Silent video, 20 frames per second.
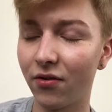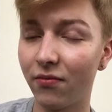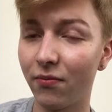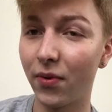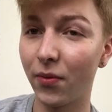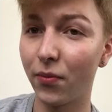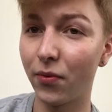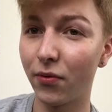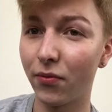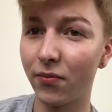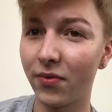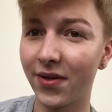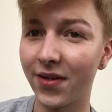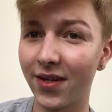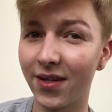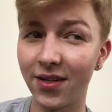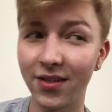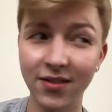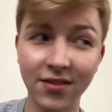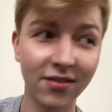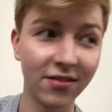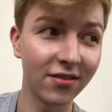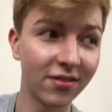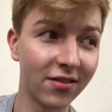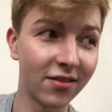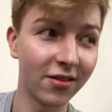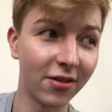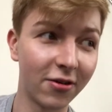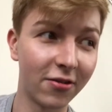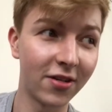of people? Because,
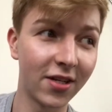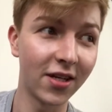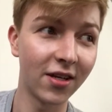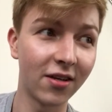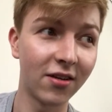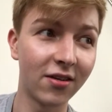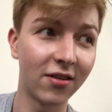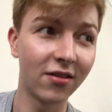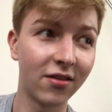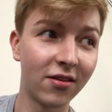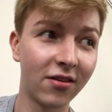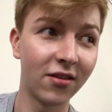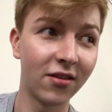you know, like,